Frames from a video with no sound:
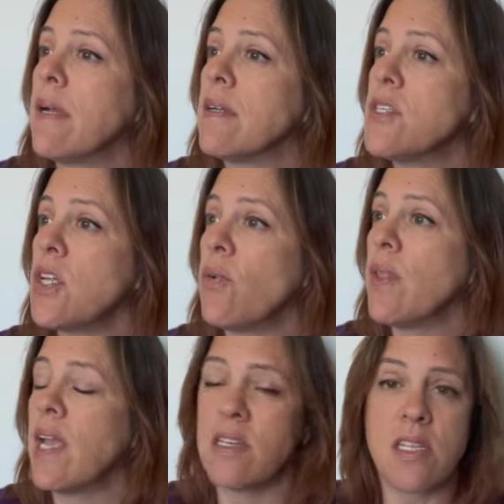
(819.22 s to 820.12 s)
So
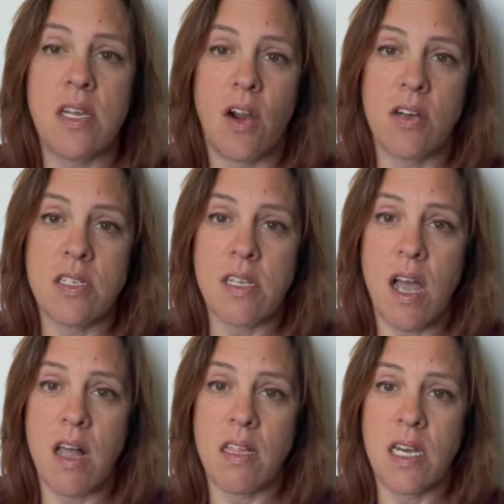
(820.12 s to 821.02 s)
they get to the artist
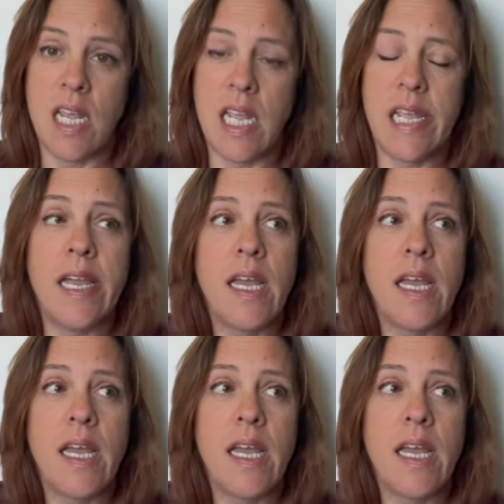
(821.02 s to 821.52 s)
colony.